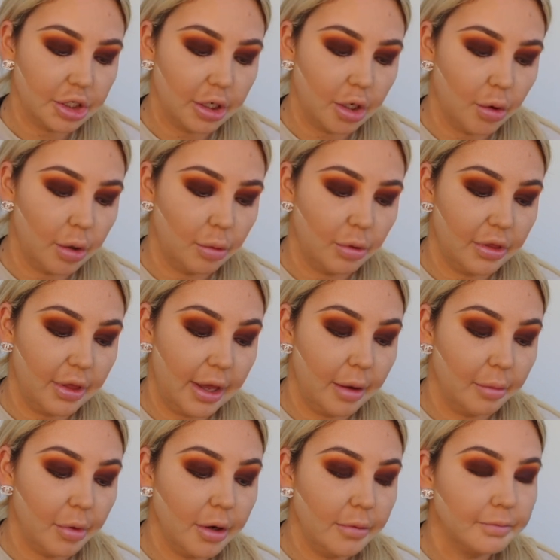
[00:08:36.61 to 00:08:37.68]
and go in with
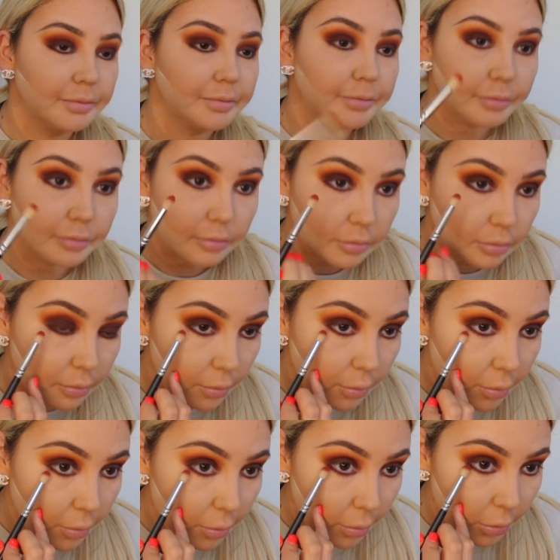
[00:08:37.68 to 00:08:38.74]
Amber
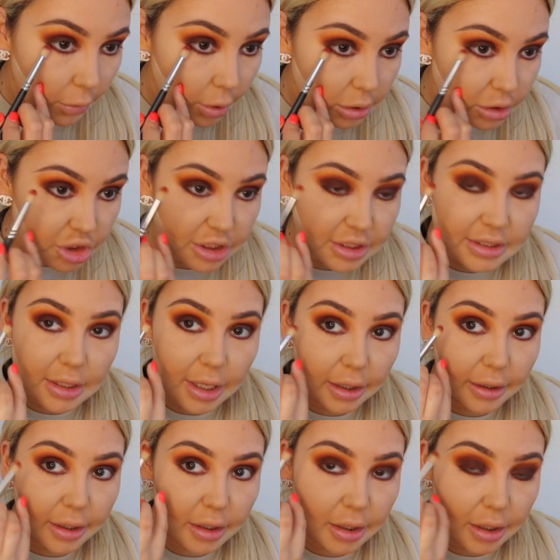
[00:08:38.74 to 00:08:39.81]
just
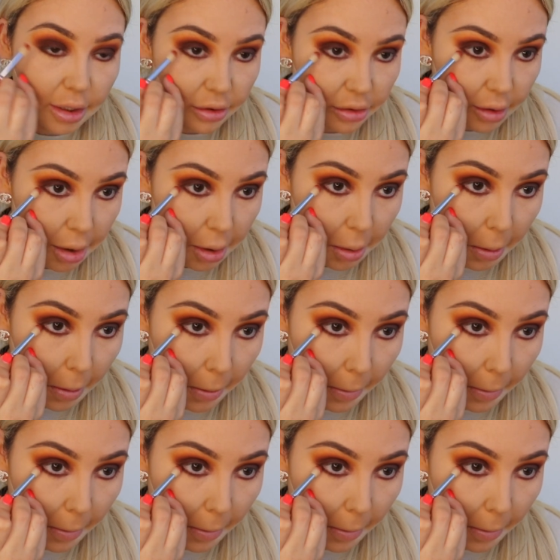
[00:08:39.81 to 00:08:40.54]
slightly underneath that.